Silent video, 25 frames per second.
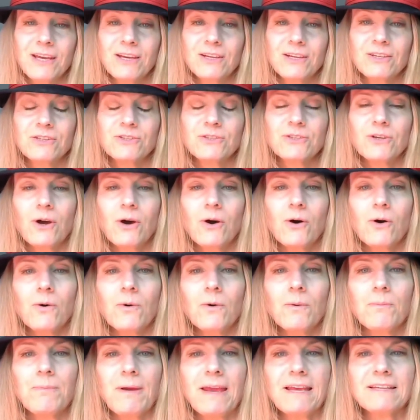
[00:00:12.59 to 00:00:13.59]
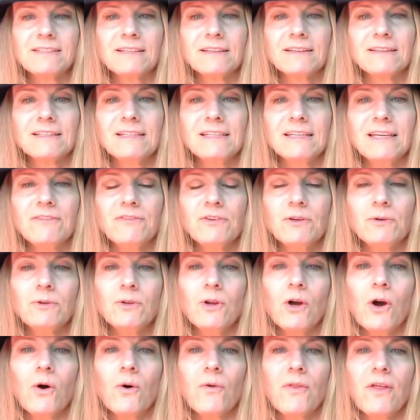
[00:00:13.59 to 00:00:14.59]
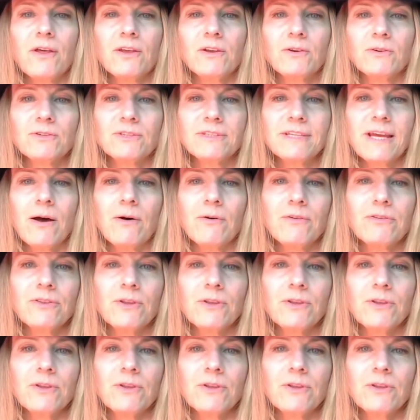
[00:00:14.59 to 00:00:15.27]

So basically, if you know that your south